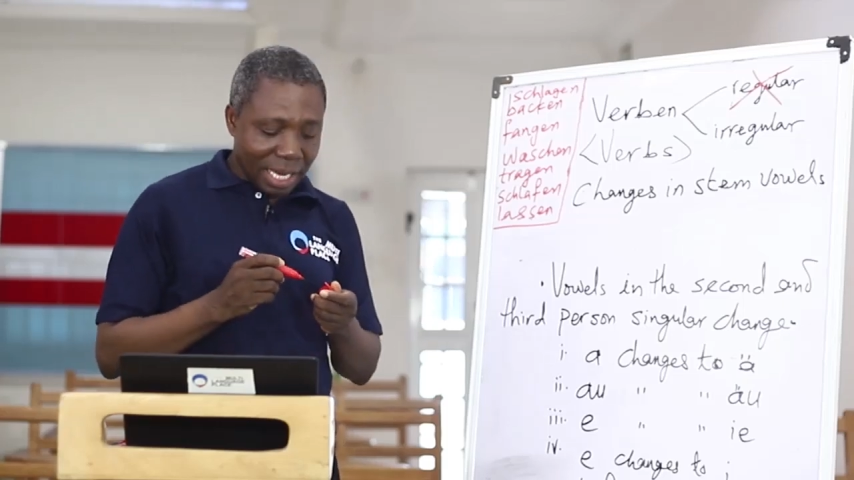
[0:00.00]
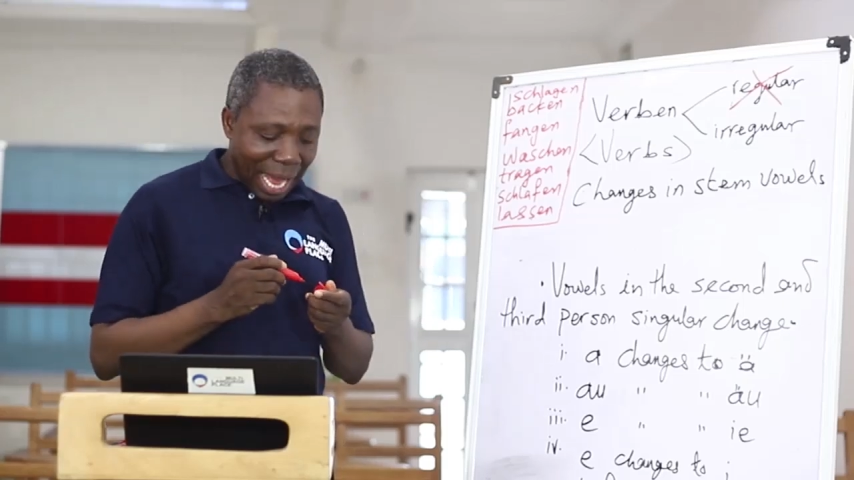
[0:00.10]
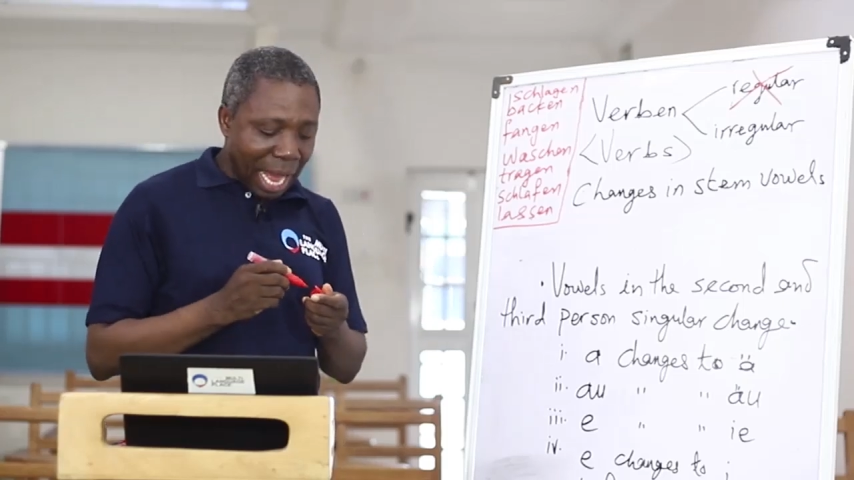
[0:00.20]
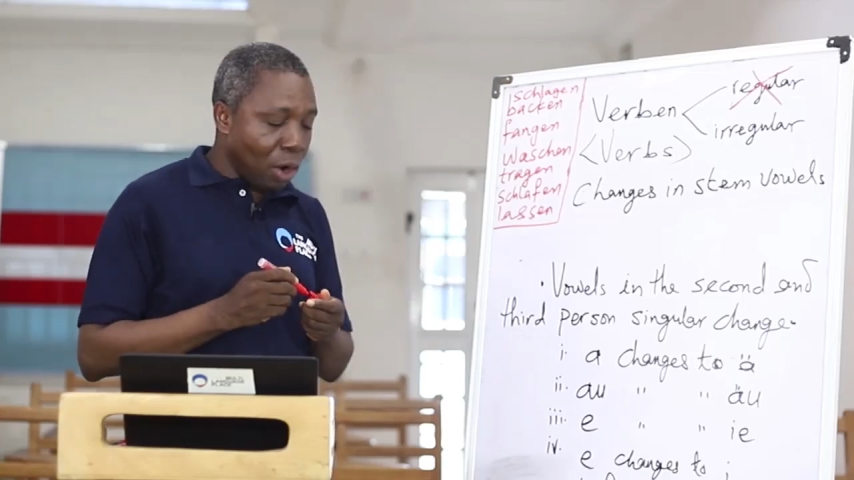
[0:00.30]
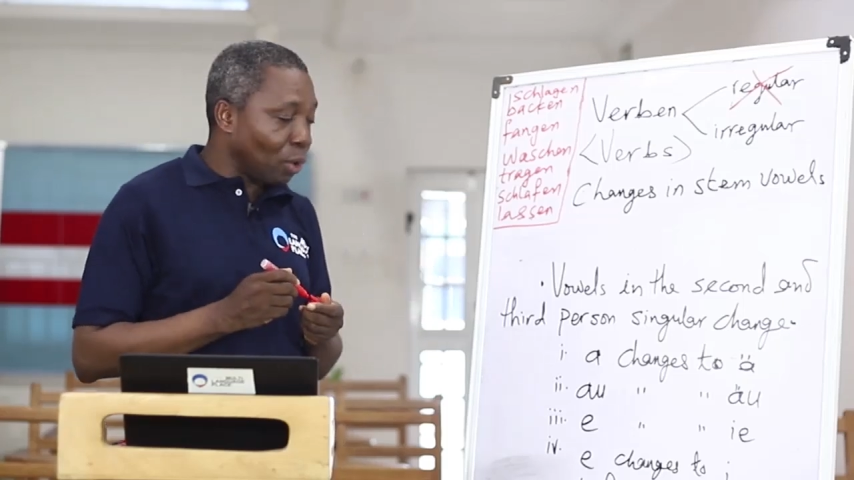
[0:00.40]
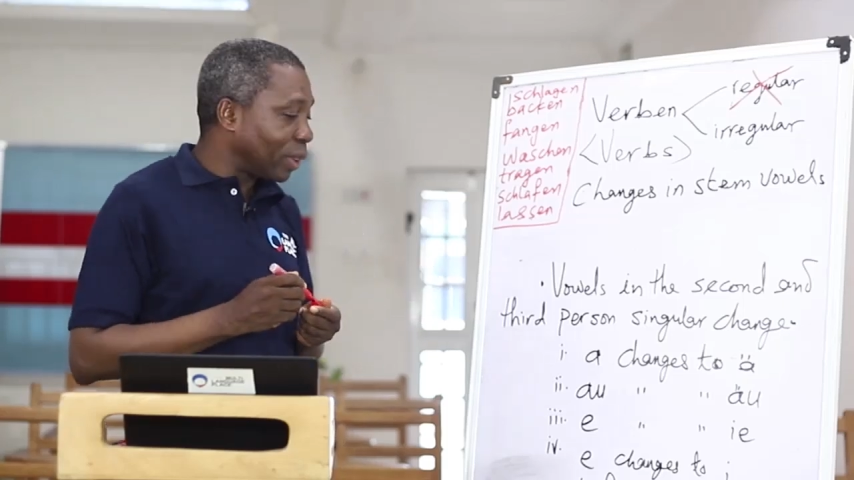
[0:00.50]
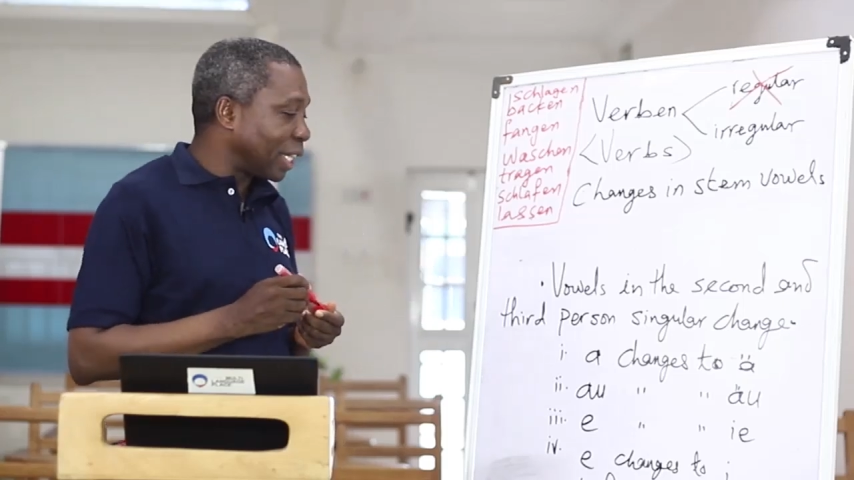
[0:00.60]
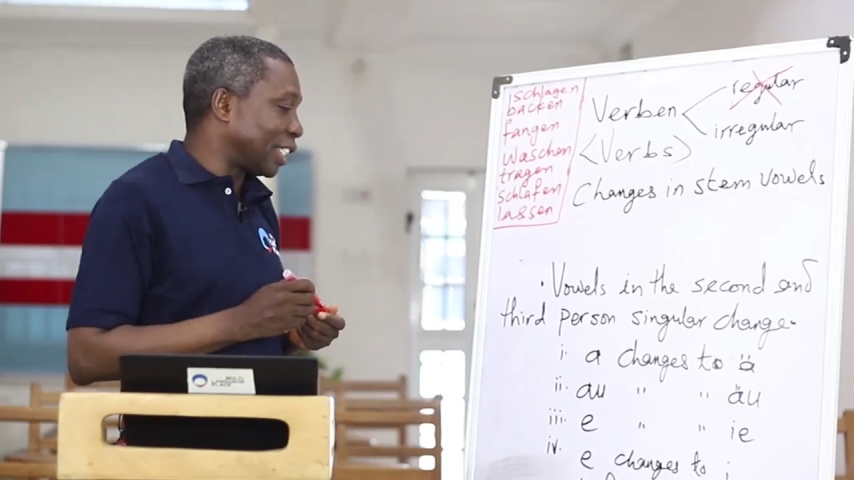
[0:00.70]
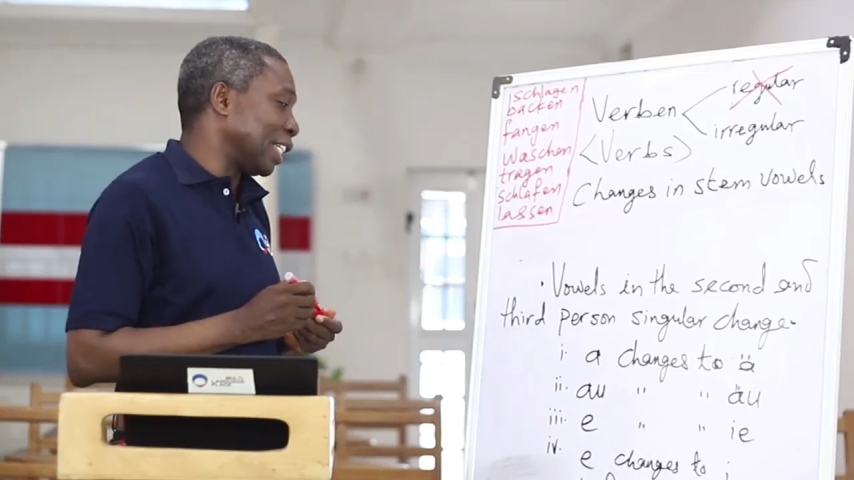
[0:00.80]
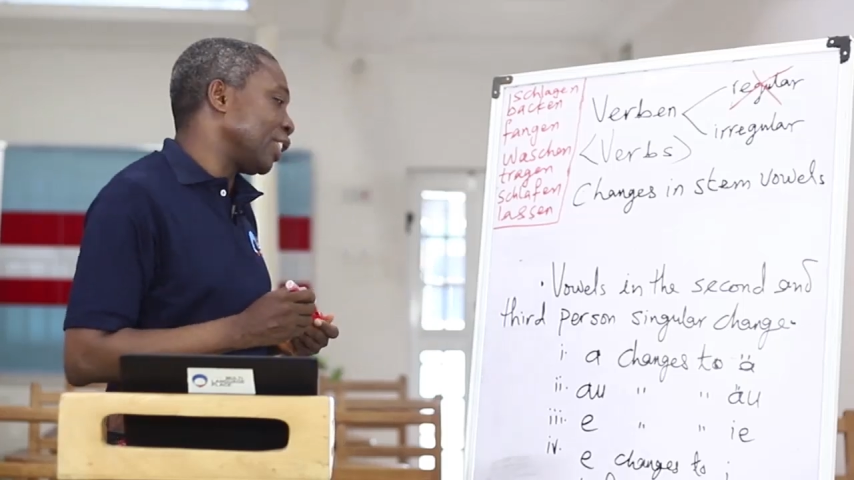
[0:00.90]
how
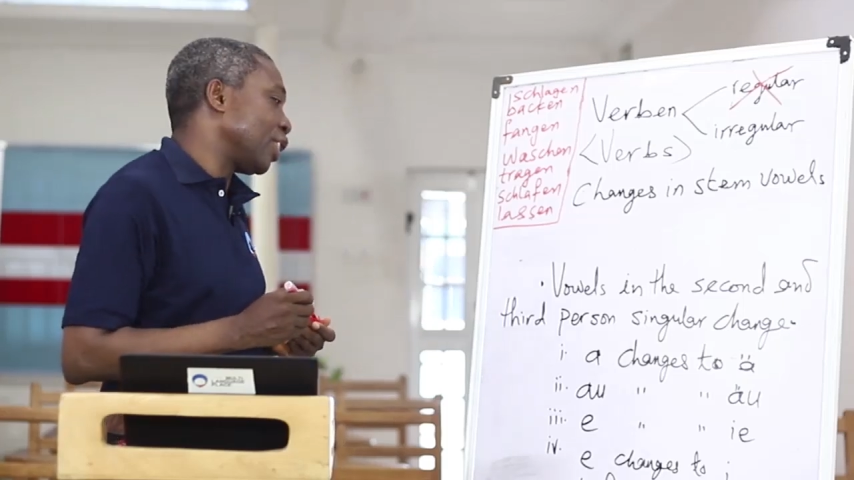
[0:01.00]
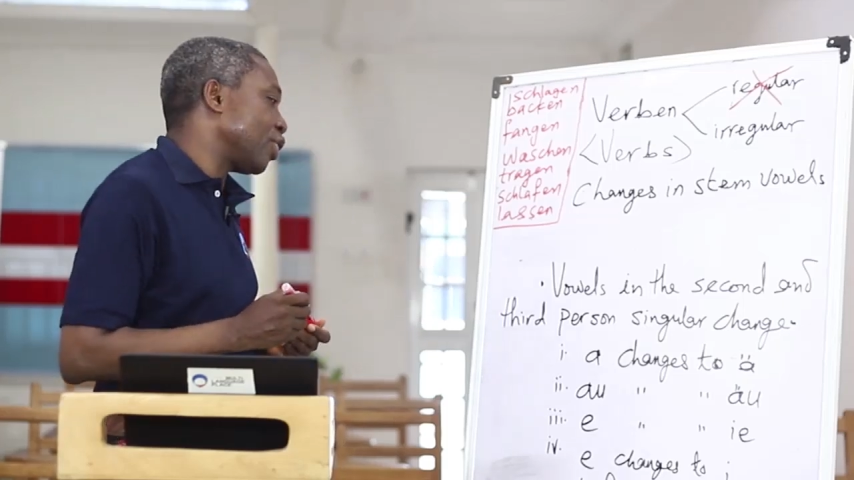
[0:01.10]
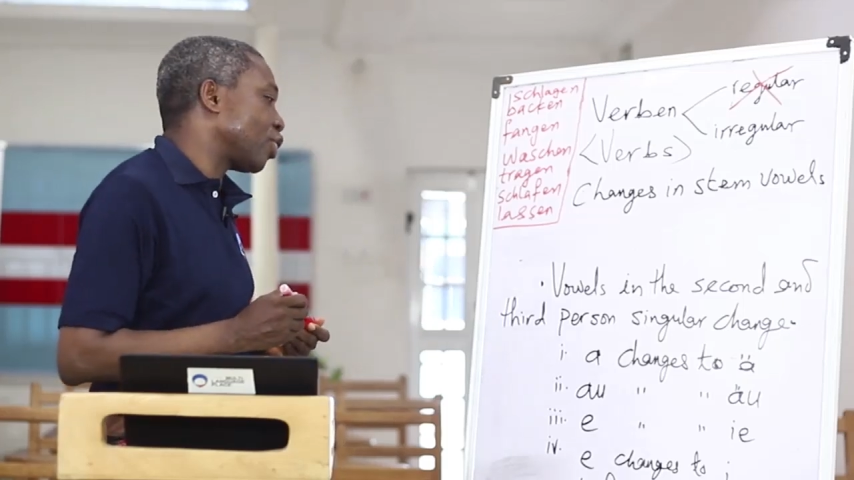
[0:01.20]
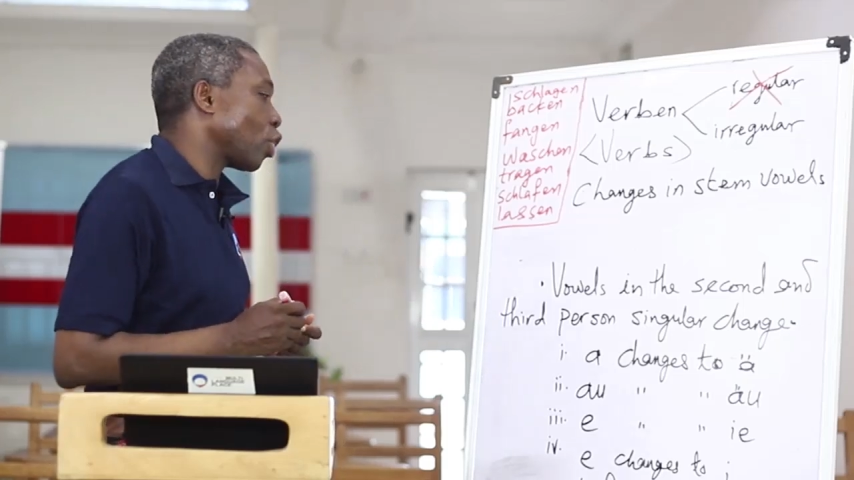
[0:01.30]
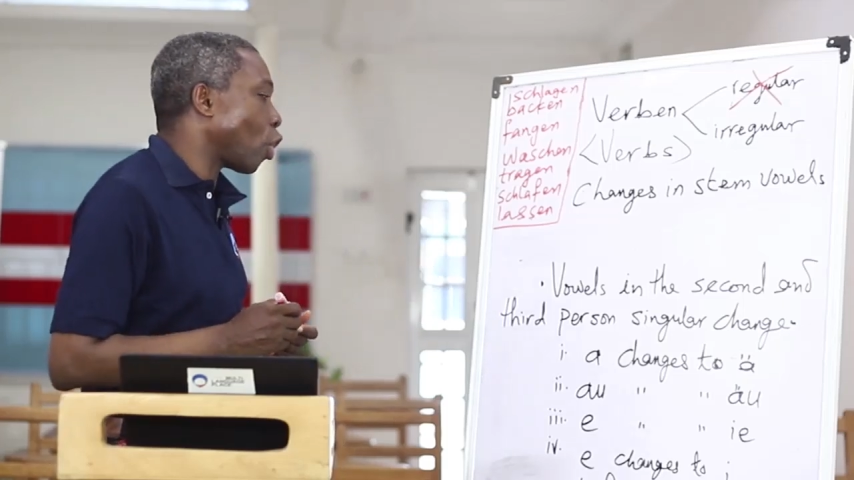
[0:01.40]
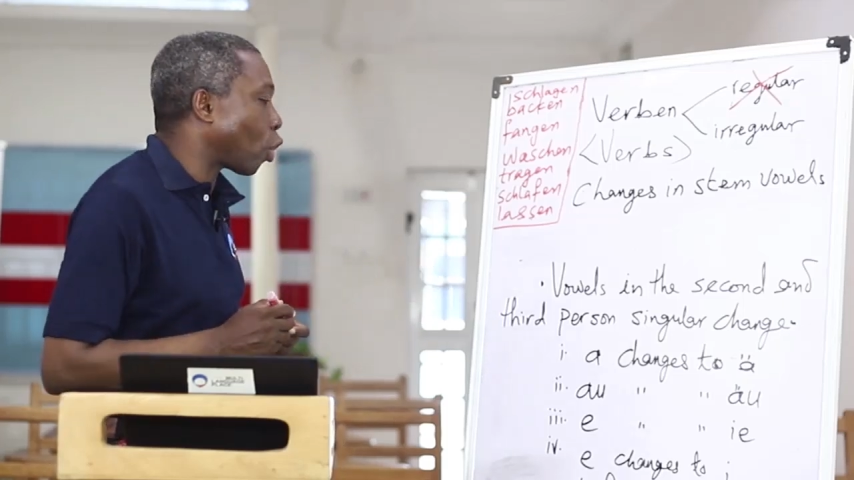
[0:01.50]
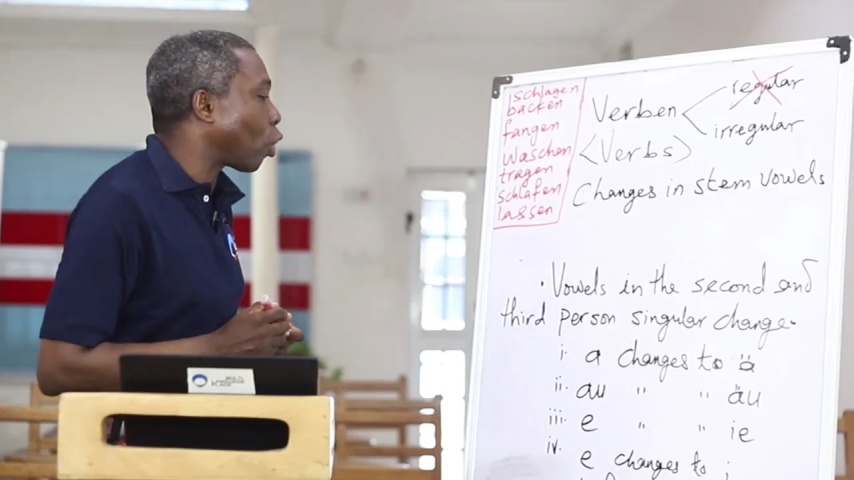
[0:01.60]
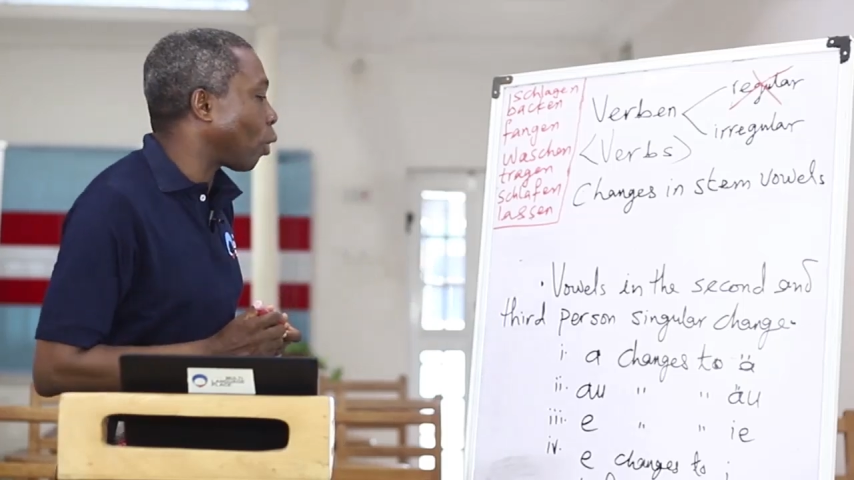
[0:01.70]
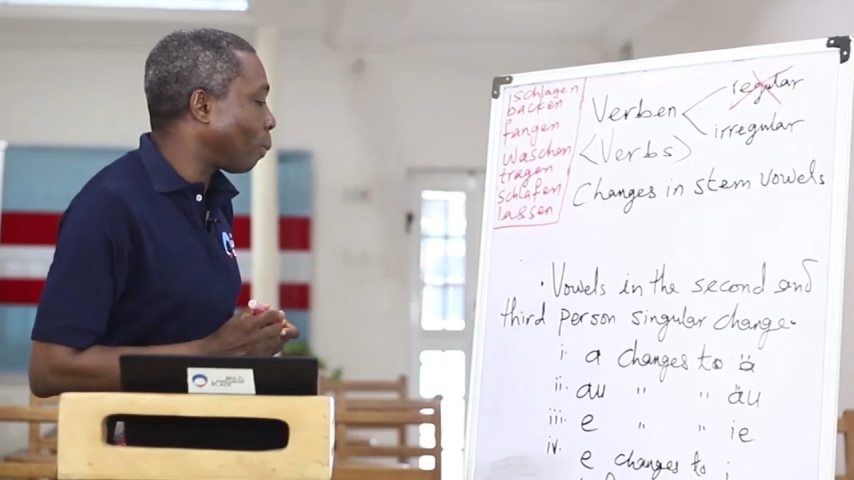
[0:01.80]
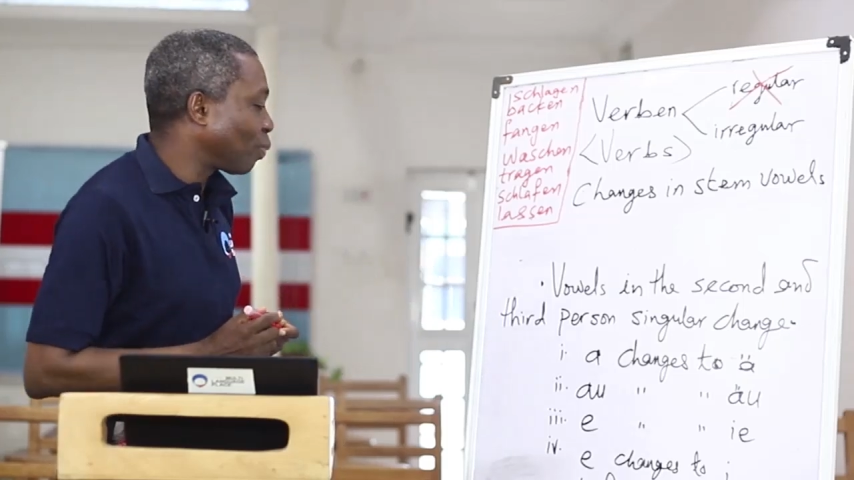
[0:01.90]
the changes
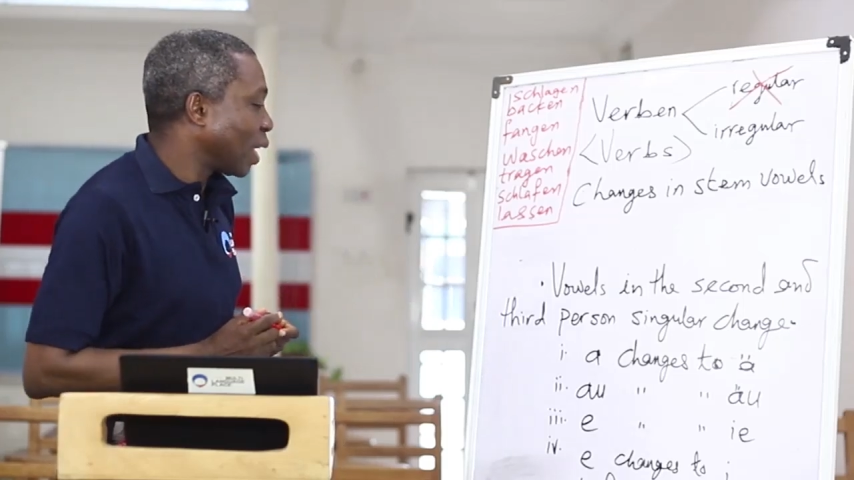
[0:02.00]
occur.